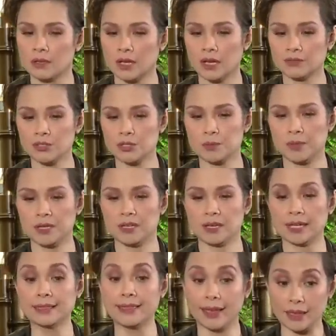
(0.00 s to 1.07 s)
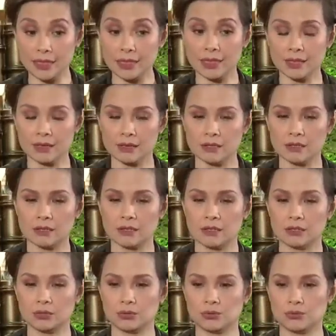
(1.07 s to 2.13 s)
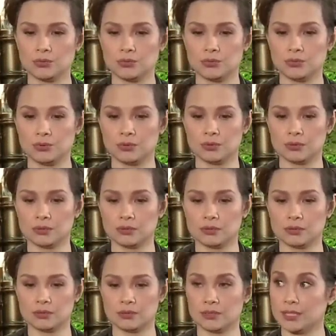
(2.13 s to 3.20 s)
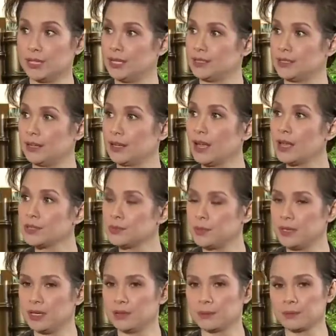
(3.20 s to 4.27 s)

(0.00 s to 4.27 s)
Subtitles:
after speaking at length to Celeste Legaspi.